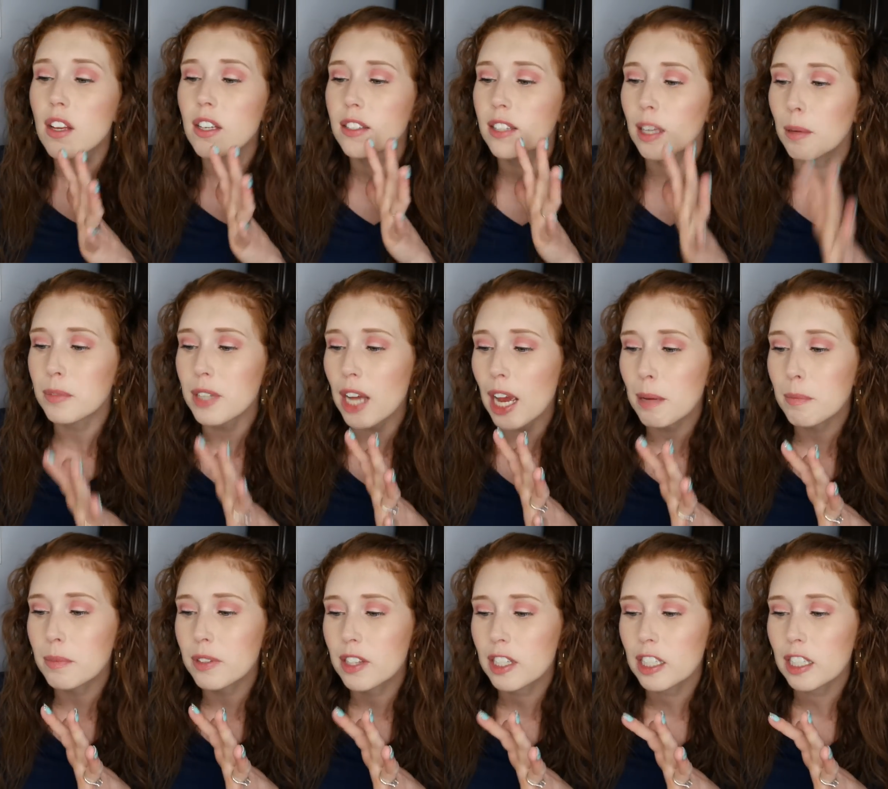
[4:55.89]

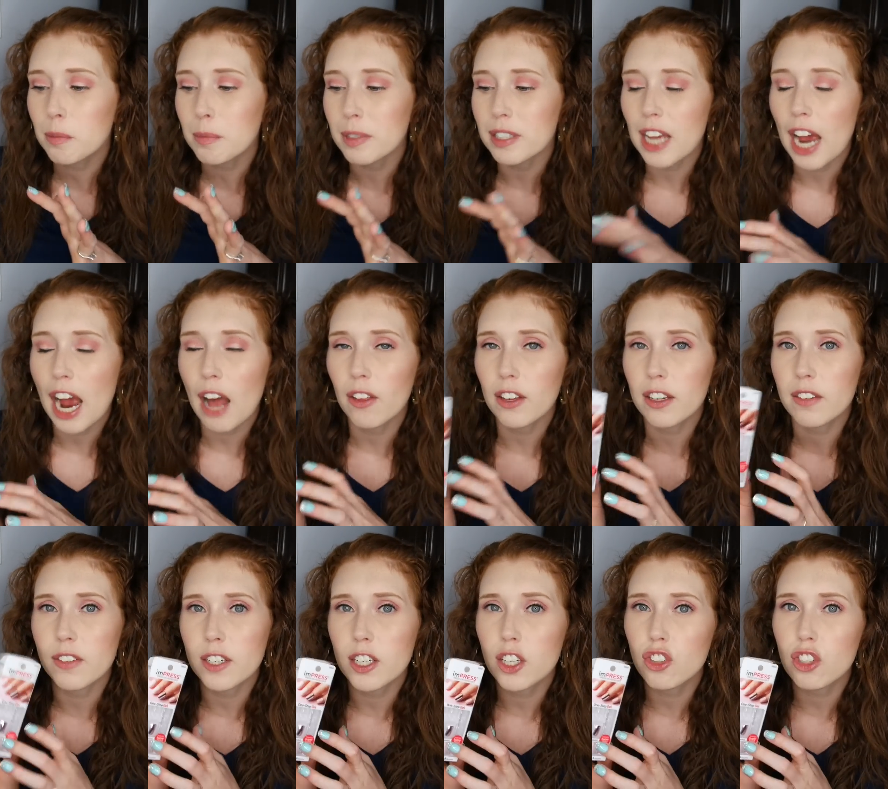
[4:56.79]
Sometimes the metallic
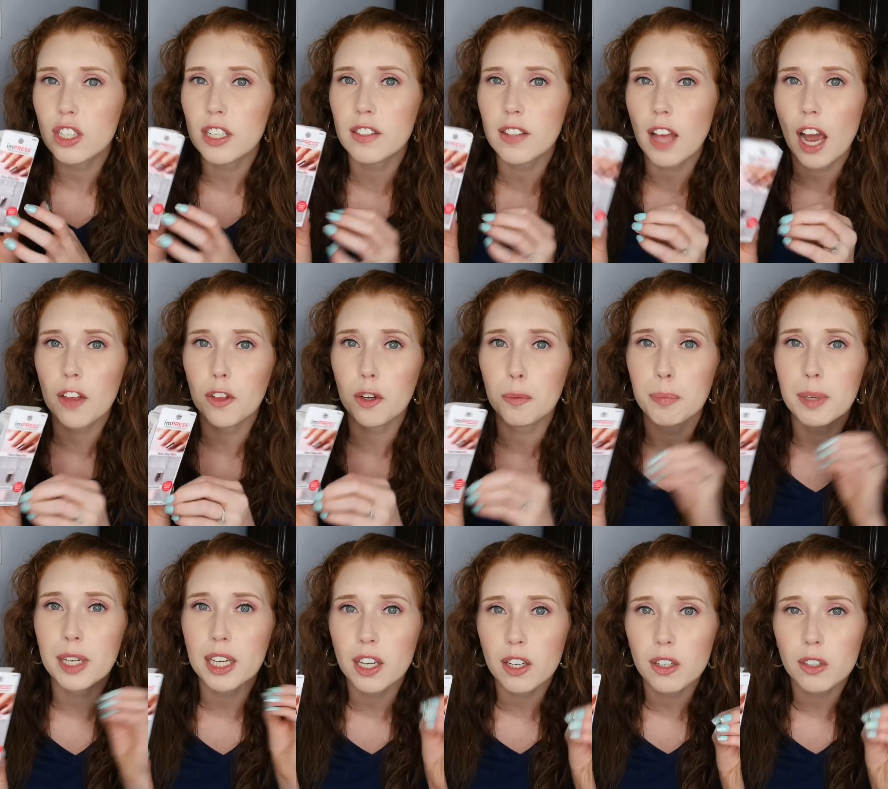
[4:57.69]
finishes either
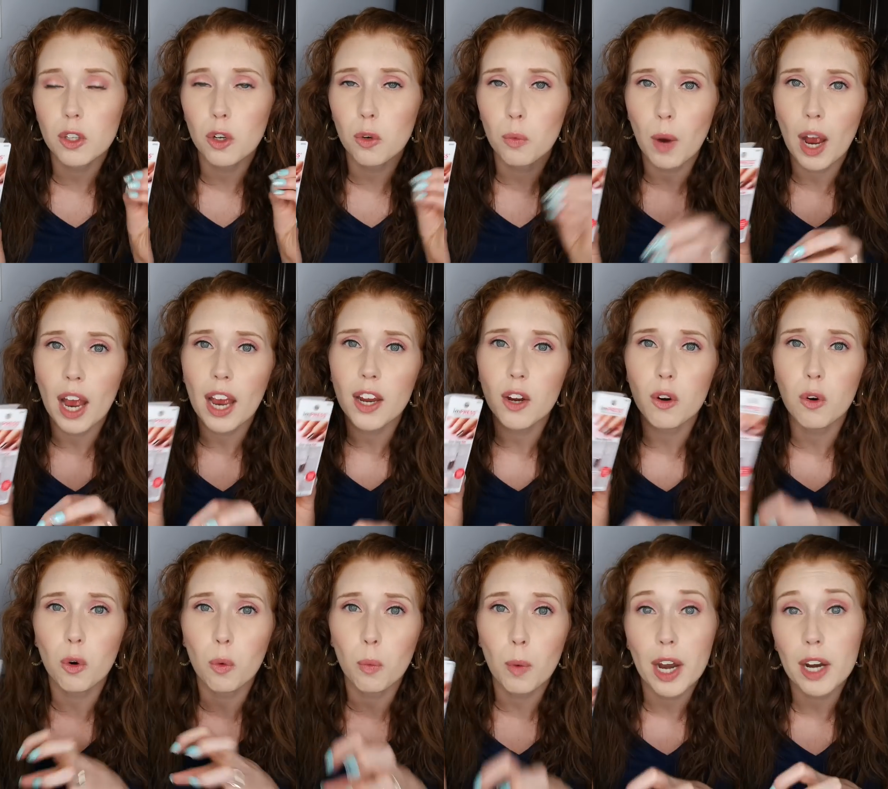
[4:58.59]
peel away
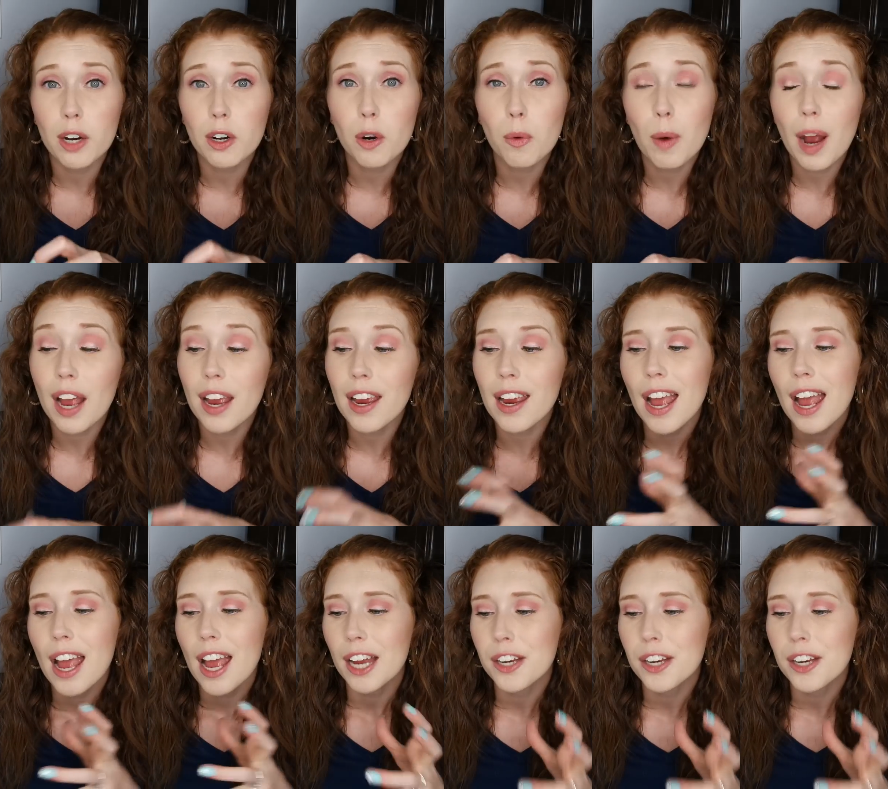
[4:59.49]
or wear away